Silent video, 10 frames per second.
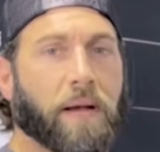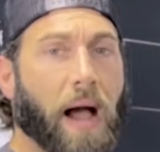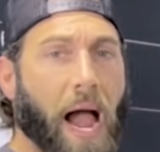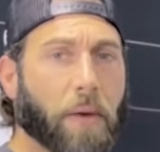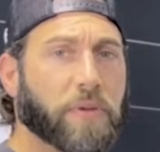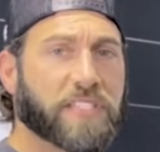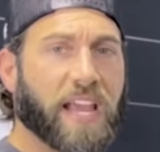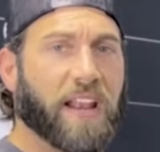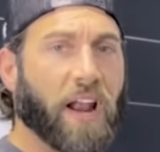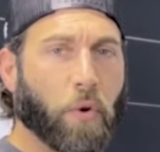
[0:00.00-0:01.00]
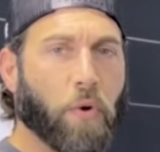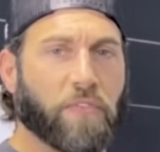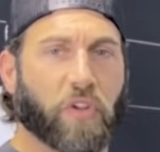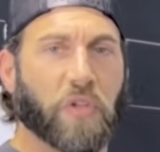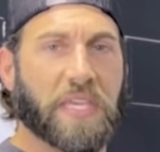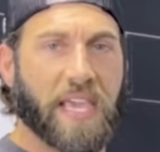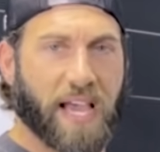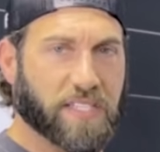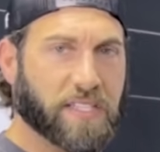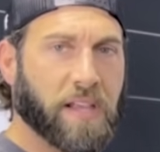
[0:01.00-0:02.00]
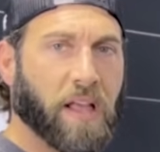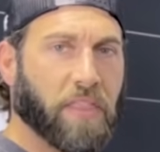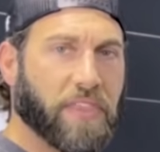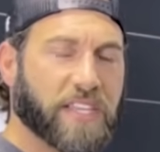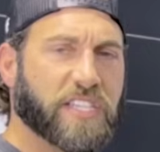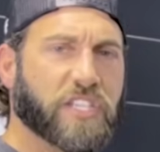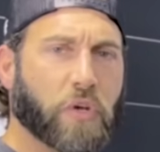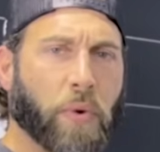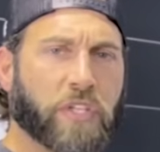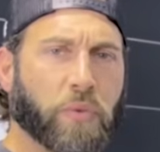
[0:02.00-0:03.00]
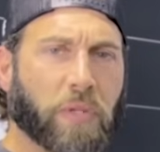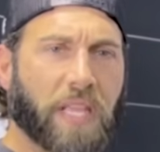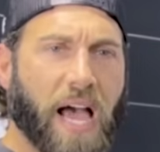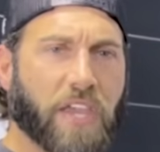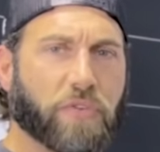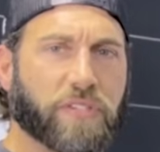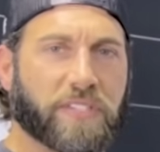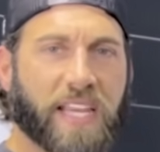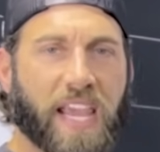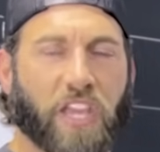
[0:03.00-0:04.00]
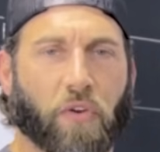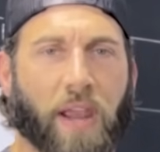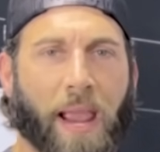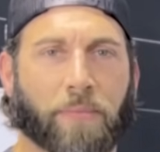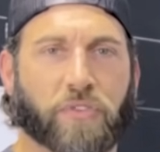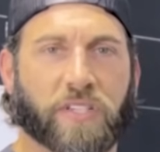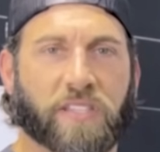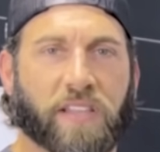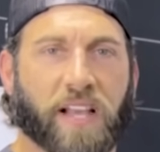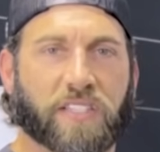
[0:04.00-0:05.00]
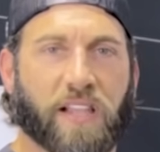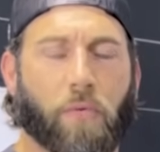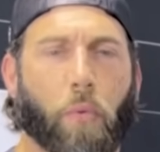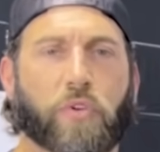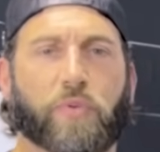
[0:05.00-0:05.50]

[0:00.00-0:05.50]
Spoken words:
I would say an unequivocal yes. This is going to allow you to take your hamstrings to the next level, which